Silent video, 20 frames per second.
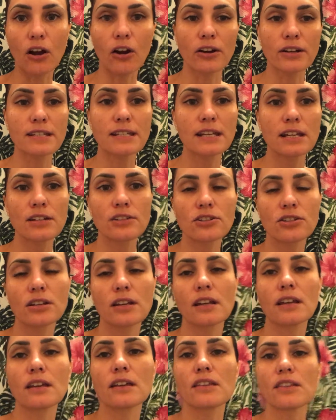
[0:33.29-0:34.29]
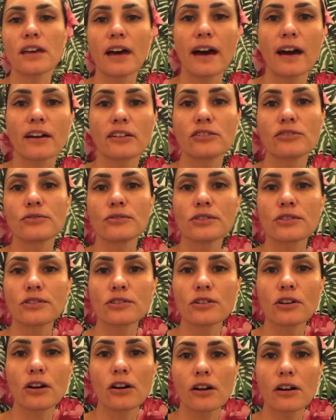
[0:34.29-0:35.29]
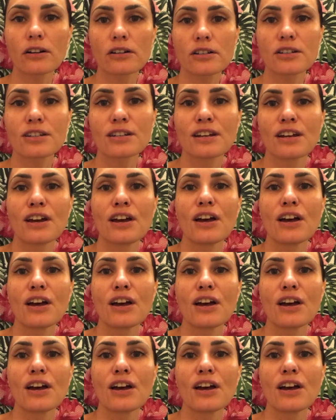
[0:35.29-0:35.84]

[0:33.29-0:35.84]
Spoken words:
are teaching that you start